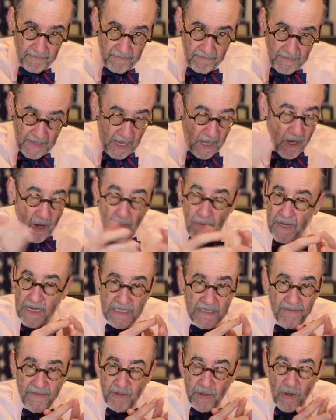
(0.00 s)
And nobody's
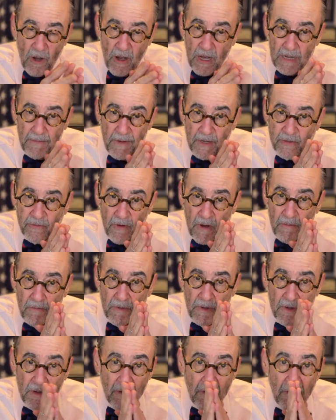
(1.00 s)
even talking about Trump.
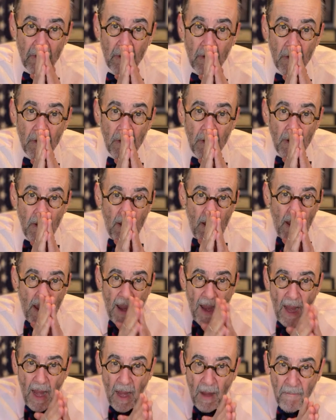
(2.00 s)

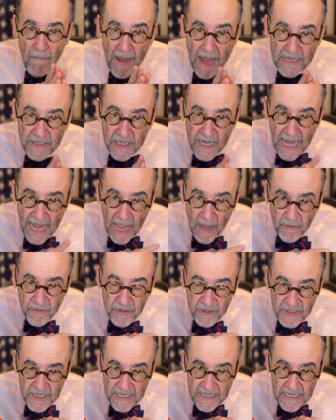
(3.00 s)
Imagine how
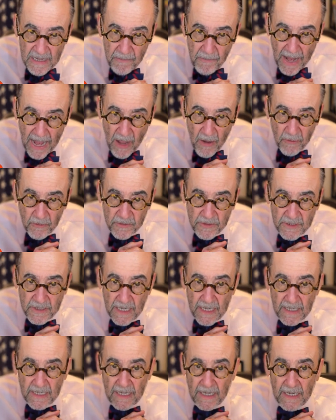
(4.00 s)
Sidney Powell's
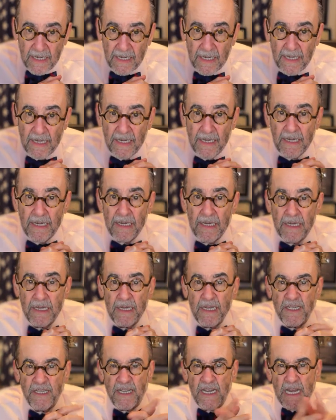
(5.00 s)
thinking.
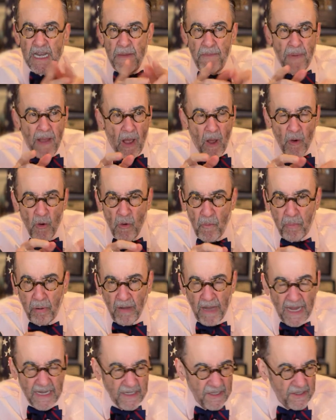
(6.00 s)
Sidney Powell, who
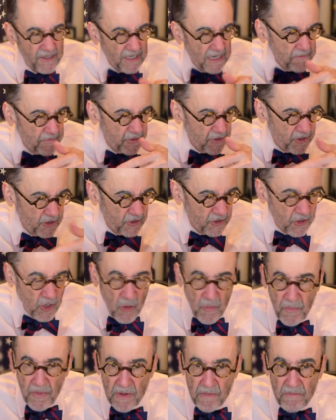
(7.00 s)
pled to some
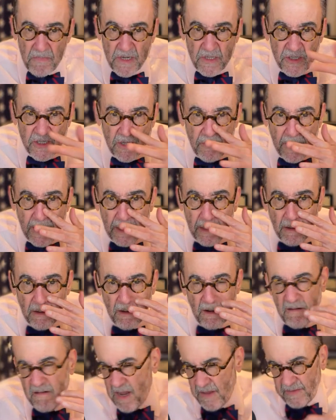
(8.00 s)
stupid misdemeanor,
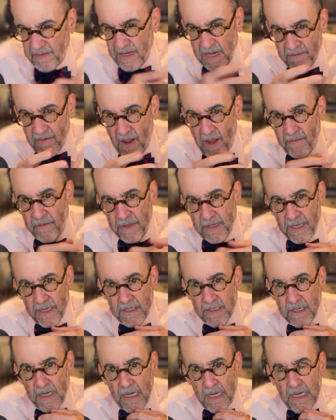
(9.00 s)
nothing involving
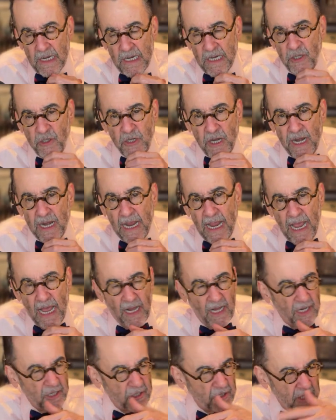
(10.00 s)
this. Jenna
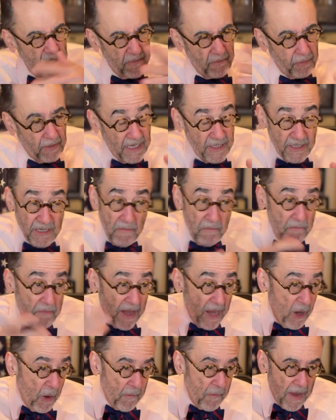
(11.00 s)
Ellis, she pled. Some
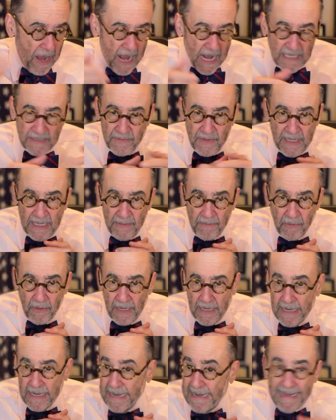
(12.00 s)
bail bondsman, he
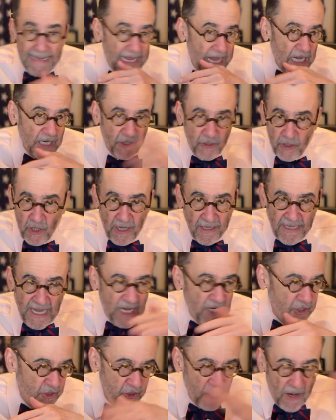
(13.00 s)
pled. They they
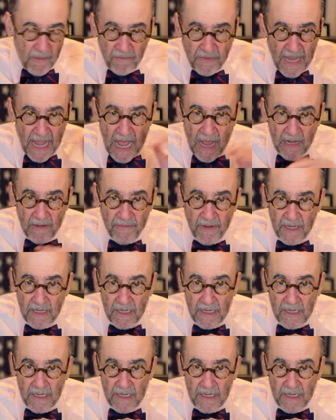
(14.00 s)
jumped out of it.